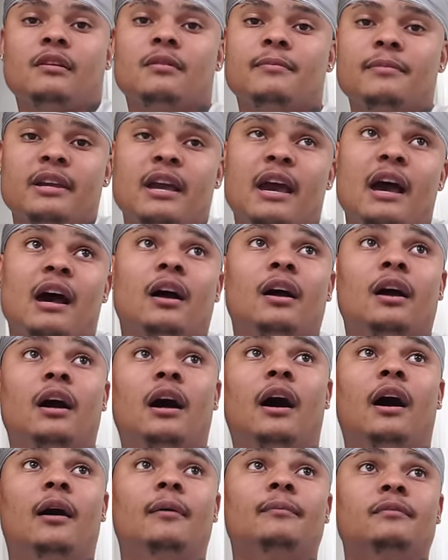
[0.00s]
But yeah,
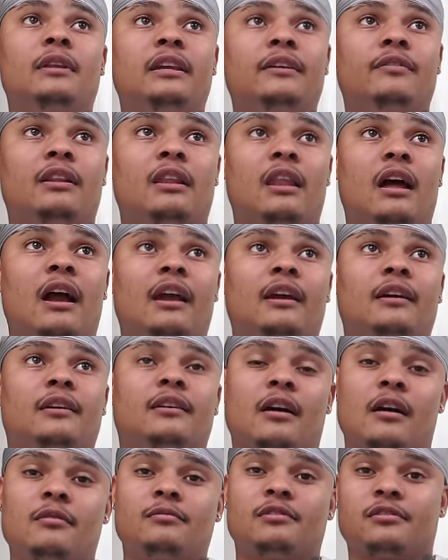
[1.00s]
um, leave a
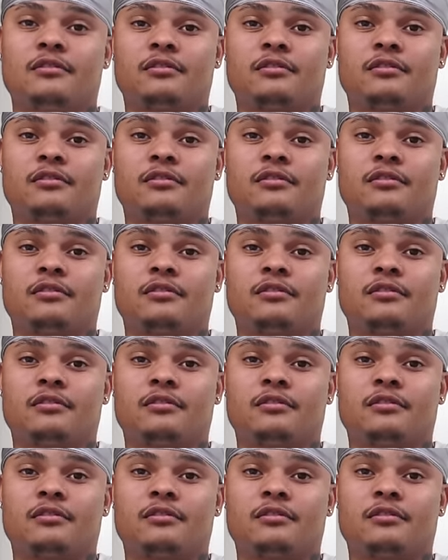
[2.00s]
like, comment,